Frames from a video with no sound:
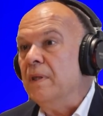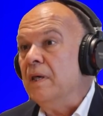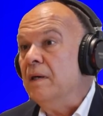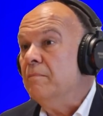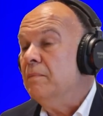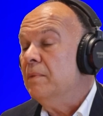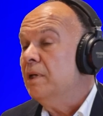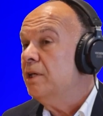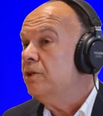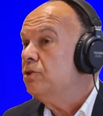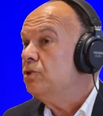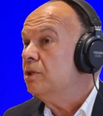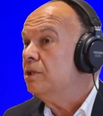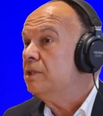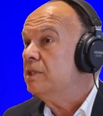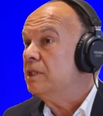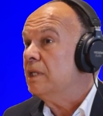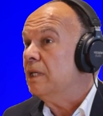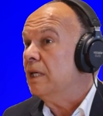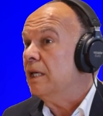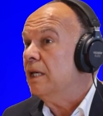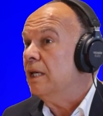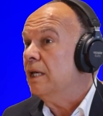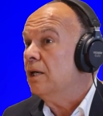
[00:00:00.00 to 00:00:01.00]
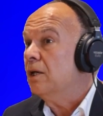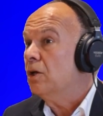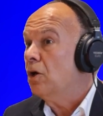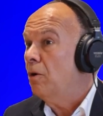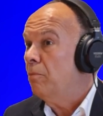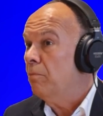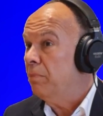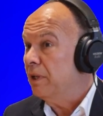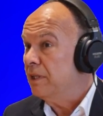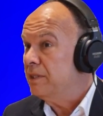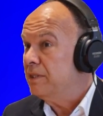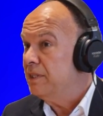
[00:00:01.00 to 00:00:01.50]
emergency in
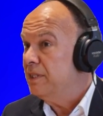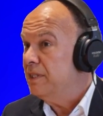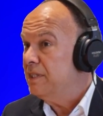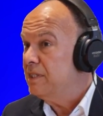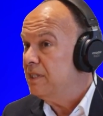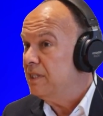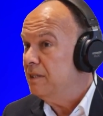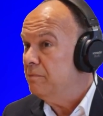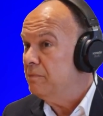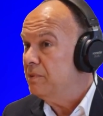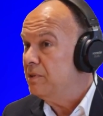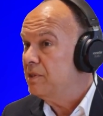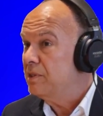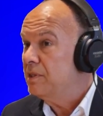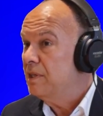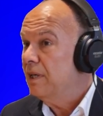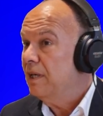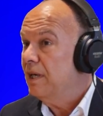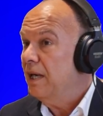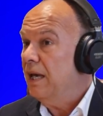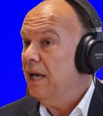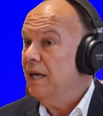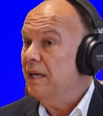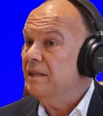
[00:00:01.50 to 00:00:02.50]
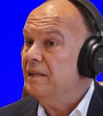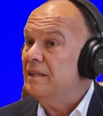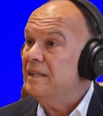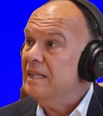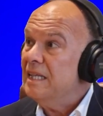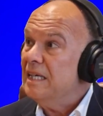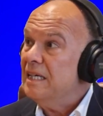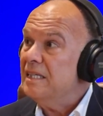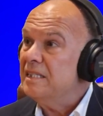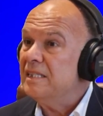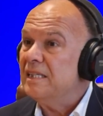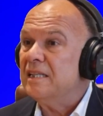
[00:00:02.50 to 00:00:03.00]
complex systems and
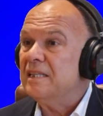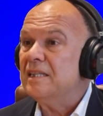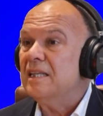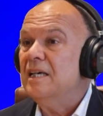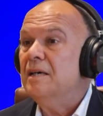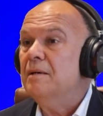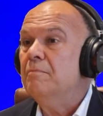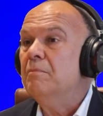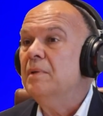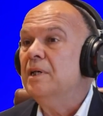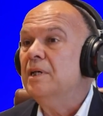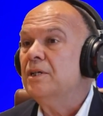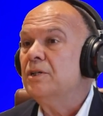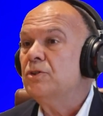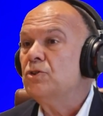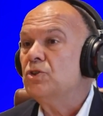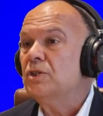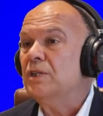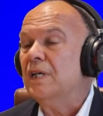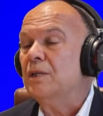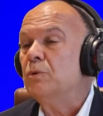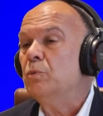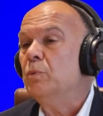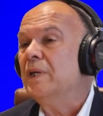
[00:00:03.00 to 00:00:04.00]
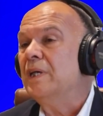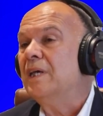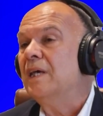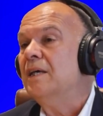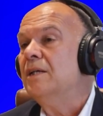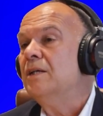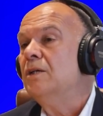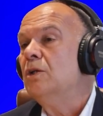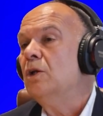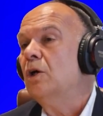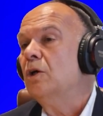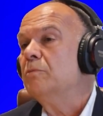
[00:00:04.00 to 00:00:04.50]
things that emerge that we
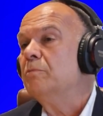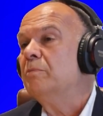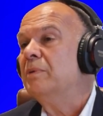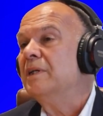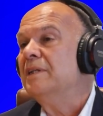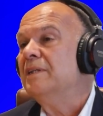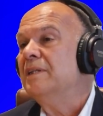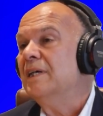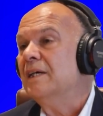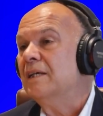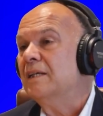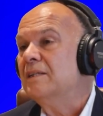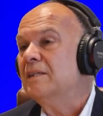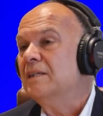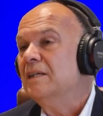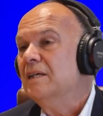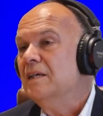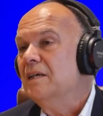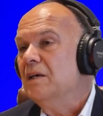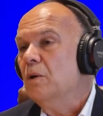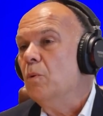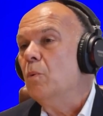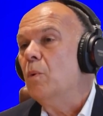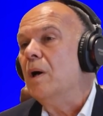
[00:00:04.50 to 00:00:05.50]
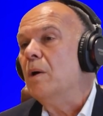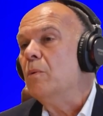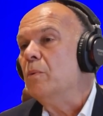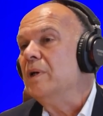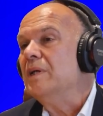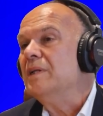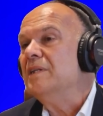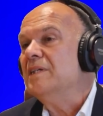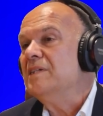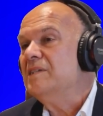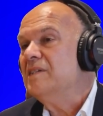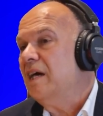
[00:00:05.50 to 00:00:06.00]
cannot predict when
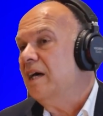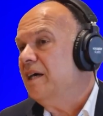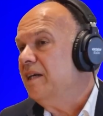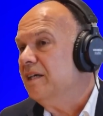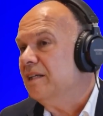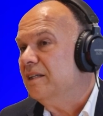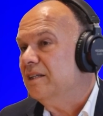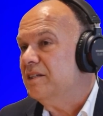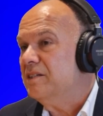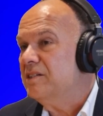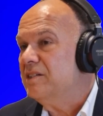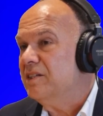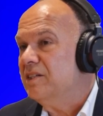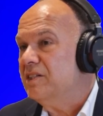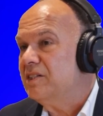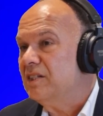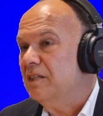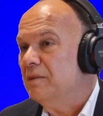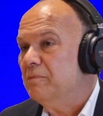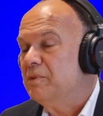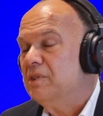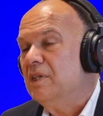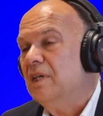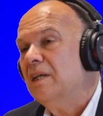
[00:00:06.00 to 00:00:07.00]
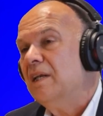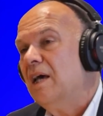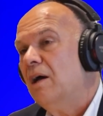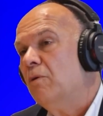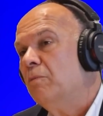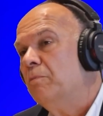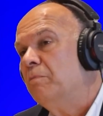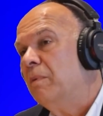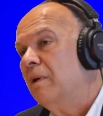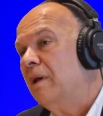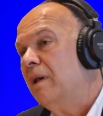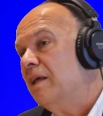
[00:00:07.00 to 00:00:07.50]
we are designing these systems. And I
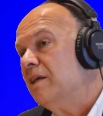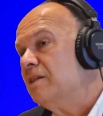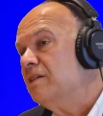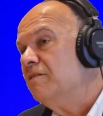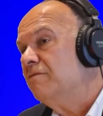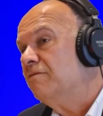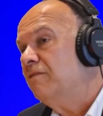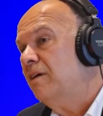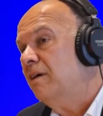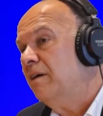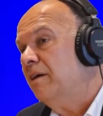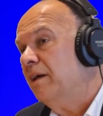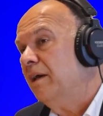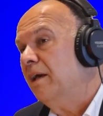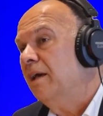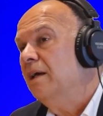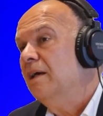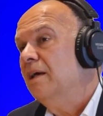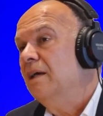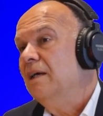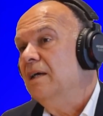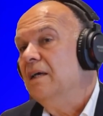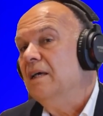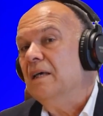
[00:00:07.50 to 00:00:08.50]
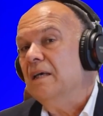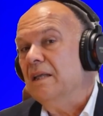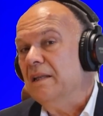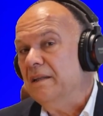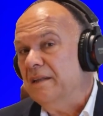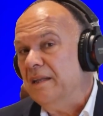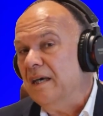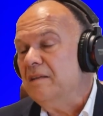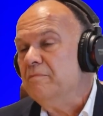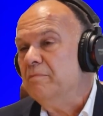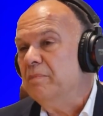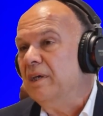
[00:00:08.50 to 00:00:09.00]
would classify
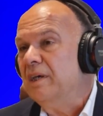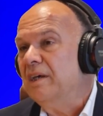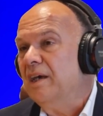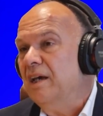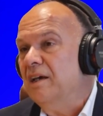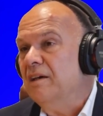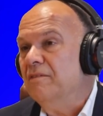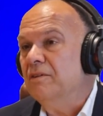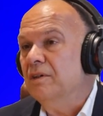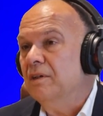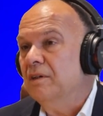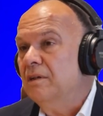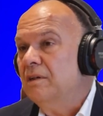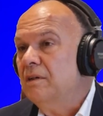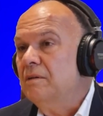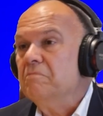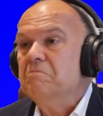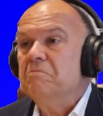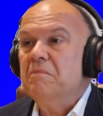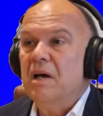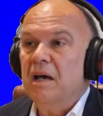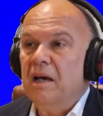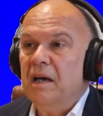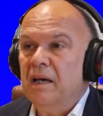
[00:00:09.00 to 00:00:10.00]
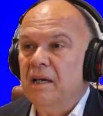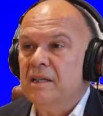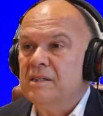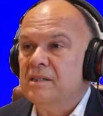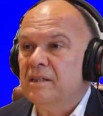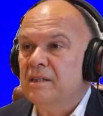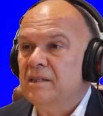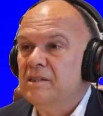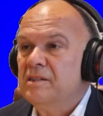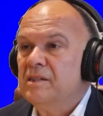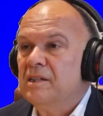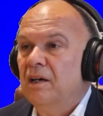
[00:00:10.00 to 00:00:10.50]
that behavior as
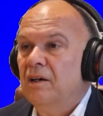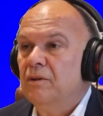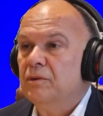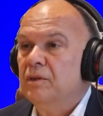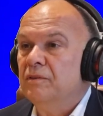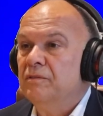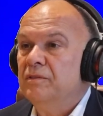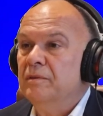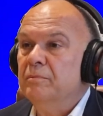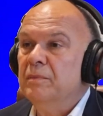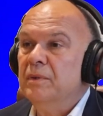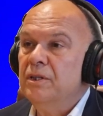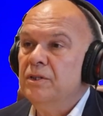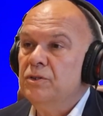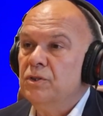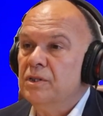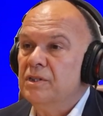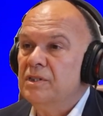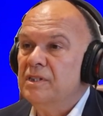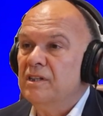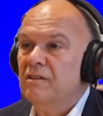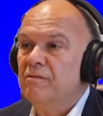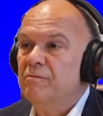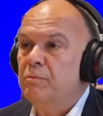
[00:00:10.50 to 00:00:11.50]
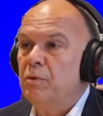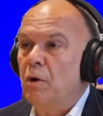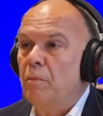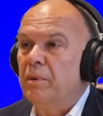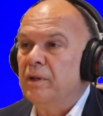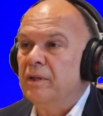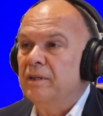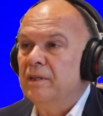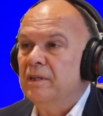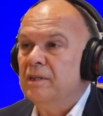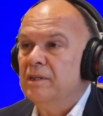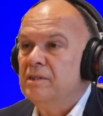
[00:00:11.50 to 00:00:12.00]
a result of emergency of
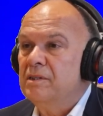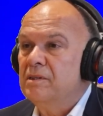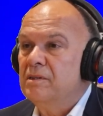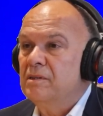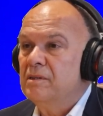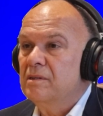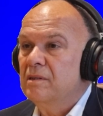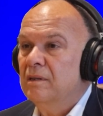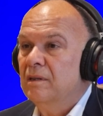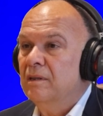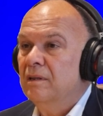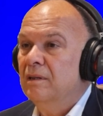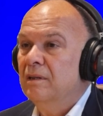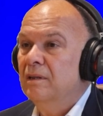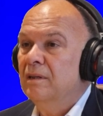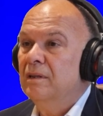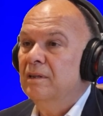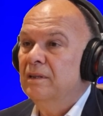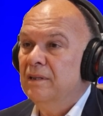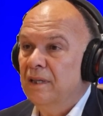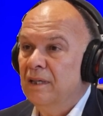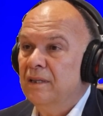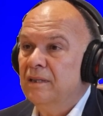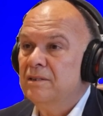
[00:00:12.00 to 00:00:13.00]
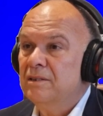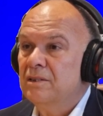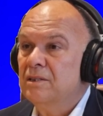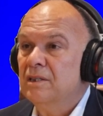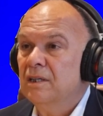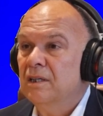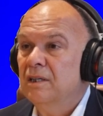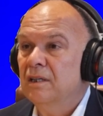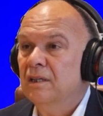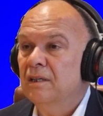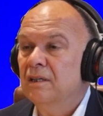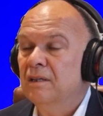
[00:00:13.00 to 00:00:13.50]
properties
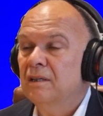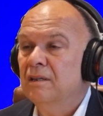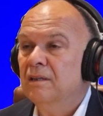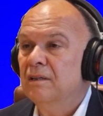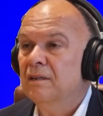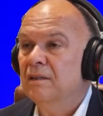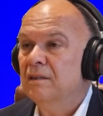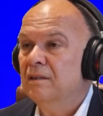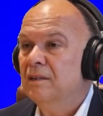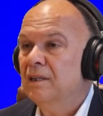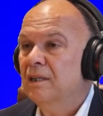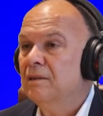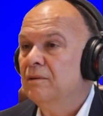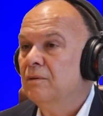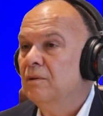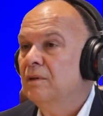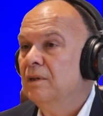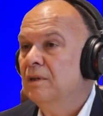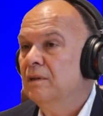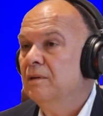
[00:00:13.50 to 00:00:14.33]
that